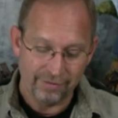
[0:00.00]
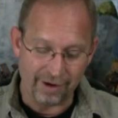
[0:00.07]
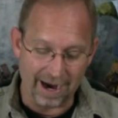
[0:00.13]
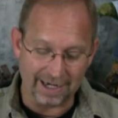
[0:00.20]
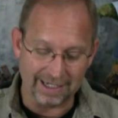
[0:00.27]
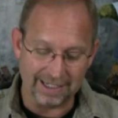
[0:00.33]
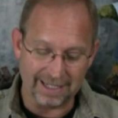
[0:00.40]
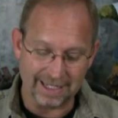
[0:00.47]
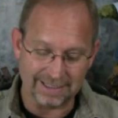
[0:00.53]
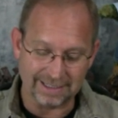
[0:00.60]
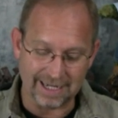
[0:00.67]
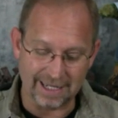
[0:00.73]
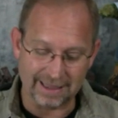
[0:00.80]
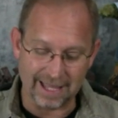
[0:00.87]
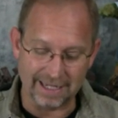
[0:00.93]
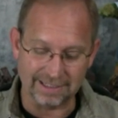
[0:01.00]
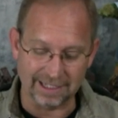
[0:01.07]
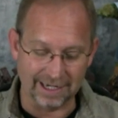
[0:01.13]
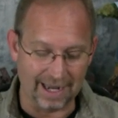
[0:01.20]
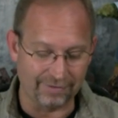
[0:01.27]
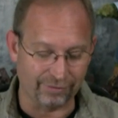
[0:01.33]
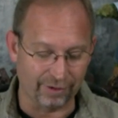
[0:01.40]
Finally, they say, thanks
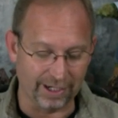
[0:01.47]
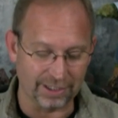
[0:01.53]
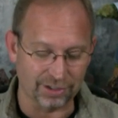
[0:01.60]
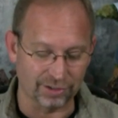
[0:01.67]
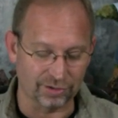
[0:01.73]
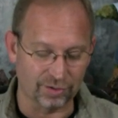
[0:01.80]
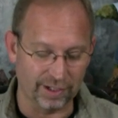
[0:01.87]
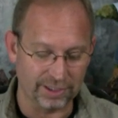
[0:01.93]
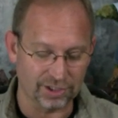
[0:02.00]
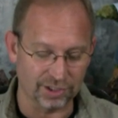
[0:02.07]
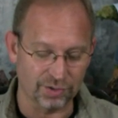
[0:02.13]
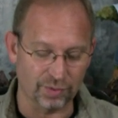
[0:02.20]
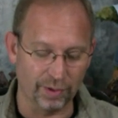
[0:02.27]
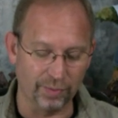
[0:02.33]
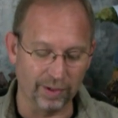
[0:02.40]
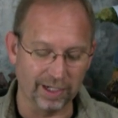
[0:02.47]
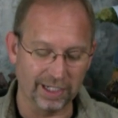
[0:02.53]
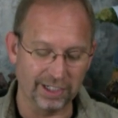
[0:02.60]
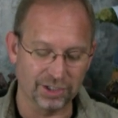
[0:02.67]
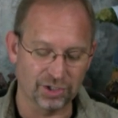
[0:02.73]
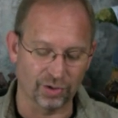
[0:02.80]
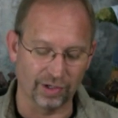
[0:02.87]
a lot for answering questions. We
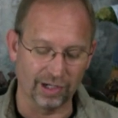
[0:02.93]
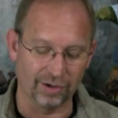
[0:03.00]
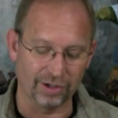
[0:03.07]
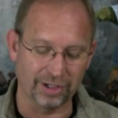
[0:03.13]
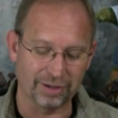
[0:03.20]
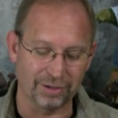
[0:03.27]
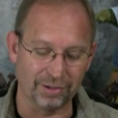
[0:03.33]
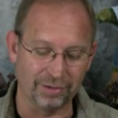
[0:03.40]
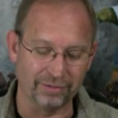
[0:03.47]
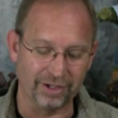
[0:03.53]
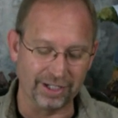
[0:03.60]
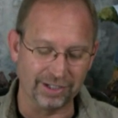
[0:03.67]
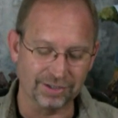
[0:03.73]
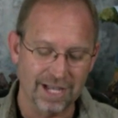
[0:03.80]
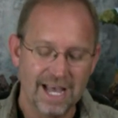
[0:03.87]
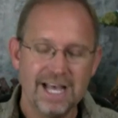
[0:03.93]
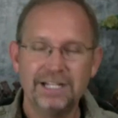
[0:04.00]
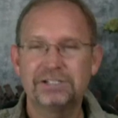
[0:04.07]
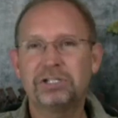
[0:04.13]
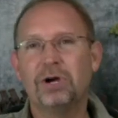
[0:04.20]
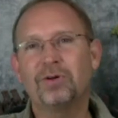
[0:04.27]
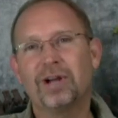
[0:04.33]
really enjoy learning through your videos.
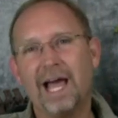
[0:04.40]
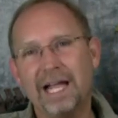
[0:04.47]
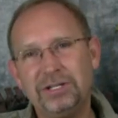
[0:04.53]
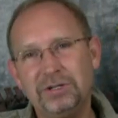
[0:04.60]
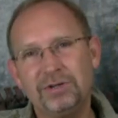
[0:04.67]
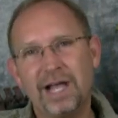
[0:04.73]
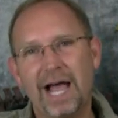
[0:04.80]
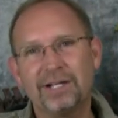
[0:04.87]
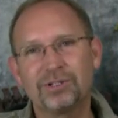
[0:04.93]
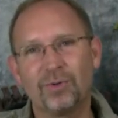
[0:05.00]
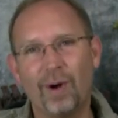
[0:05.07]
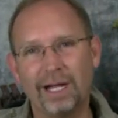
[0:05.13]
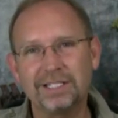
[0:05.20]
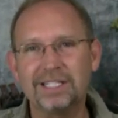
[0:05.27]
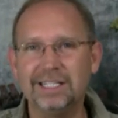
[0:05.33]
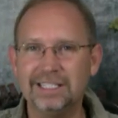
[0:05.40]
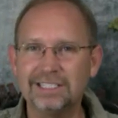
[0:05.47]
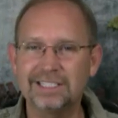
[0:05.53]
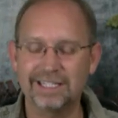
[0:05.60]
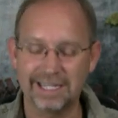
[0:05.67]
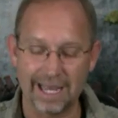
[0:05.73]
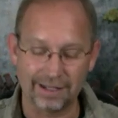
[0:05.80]
So glad you guys are watching
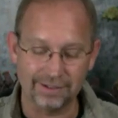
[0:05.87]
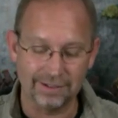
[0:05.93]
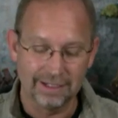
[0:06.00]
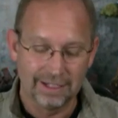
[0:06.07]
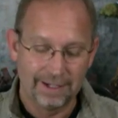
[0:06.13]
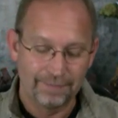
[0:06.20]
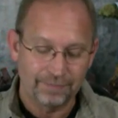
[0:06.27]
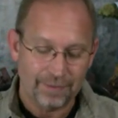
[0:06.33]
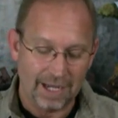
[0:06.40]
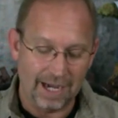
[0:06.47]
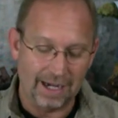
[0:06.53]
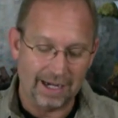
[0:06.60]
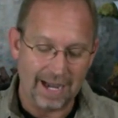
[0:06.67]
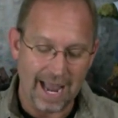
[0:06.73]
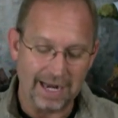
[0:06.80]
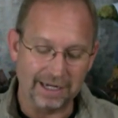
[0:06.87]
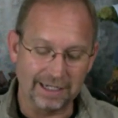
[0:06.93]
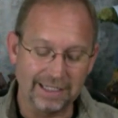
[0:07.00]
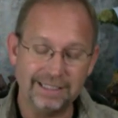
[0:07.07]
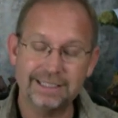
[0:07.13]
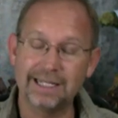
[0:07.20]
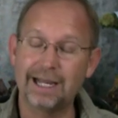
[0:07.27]
these together.
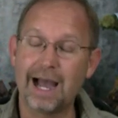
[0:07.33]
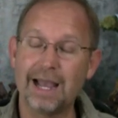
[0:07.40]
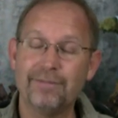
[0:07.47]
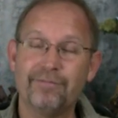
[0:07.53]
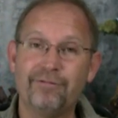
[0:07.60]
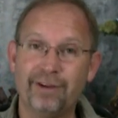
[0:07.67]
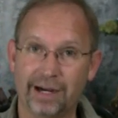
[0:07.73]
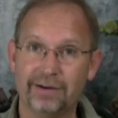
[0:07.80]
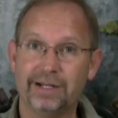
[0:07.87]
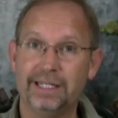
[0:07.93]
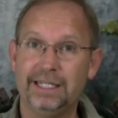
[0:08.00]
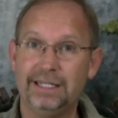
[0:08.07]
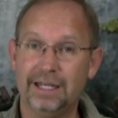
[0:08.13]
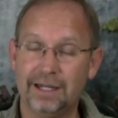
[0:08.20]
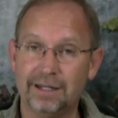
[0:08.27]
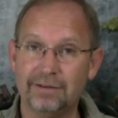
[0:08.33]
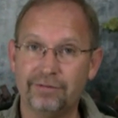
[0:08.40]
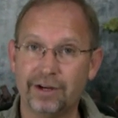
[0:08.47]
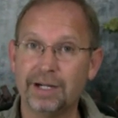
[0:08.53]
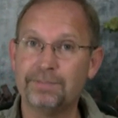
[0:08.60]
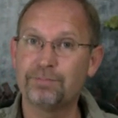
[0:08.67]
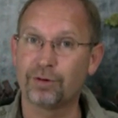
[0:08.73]
Annelise, I am very,
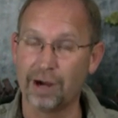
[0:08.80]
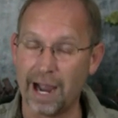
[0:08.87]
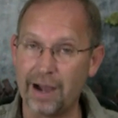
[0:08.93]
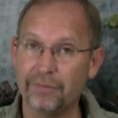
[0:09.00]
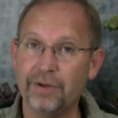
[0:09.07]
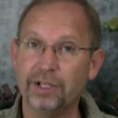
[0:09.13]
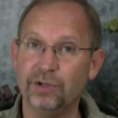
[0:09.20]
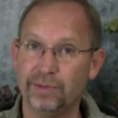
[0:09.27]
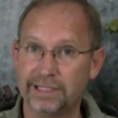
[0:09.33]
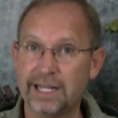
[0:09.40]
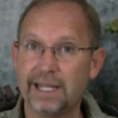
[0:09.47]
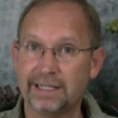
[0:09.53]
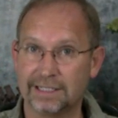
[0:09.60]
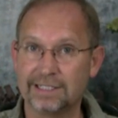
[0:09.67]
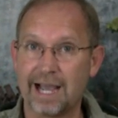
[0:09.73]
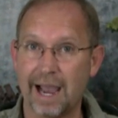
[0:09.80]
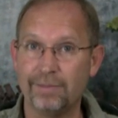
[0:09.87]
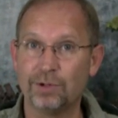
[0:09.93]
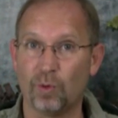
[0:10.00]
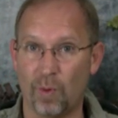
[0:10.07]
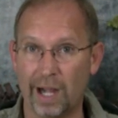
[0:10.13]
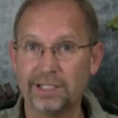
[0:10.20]
very proud that you would take the
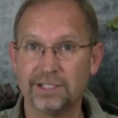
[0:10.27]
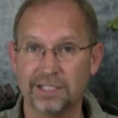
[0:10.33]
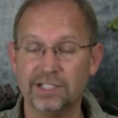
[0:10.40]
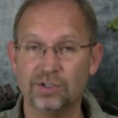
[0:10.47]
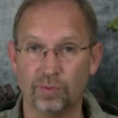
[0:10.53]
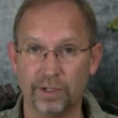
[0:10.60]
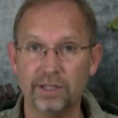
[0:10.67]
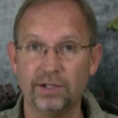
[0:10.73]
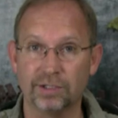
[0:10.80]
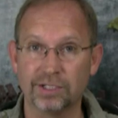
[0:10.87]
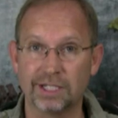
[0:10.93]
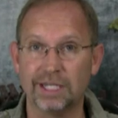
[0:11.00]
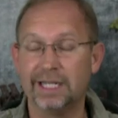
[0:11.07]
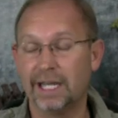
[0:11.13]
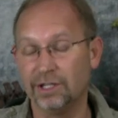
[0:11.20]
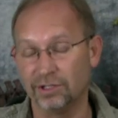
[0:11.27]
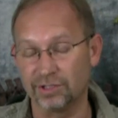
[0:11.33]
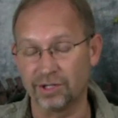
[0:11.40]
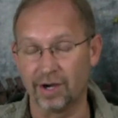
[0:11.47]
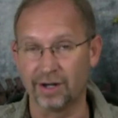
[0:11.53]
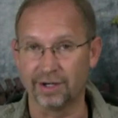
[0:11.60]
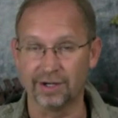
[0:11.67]
time to watch these with your son and
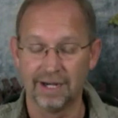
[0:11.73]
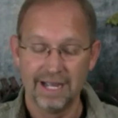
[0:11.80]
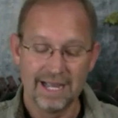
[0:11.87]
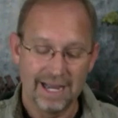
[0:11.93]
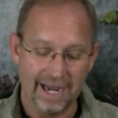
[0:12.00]
your daughter,